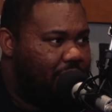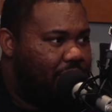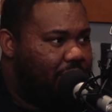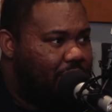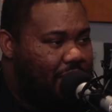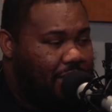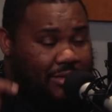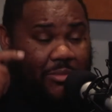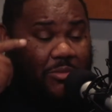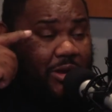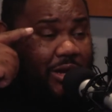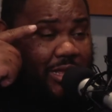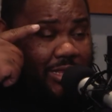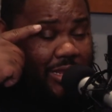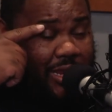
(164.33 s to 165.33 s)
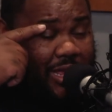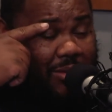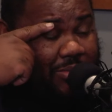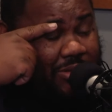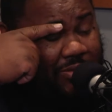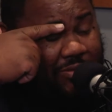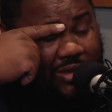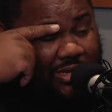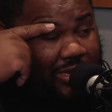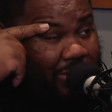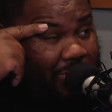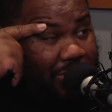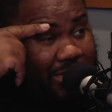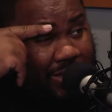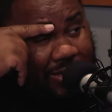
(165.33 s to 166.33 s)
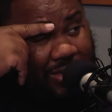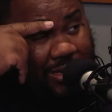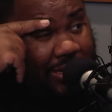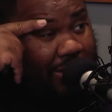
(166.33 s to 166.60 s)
I'm going to get the names eventually once I see enough.